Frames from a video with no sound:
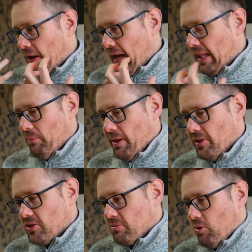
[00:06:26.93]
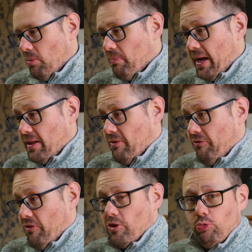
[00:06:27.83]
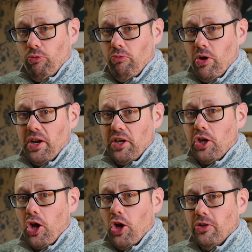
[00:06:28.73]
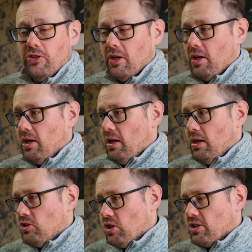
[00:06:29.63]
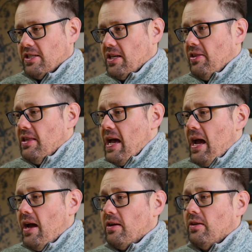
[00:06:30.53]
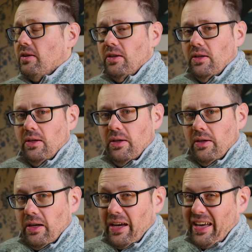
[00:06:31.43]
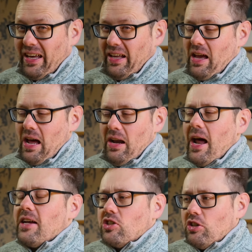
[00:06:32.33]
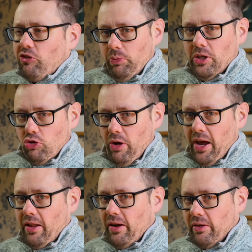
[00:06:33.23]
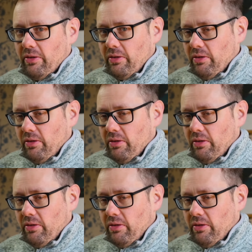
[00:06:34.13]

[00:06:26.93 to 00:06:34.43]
and the elements what made the first one really good just isn't there, eh, and that's just from the trailer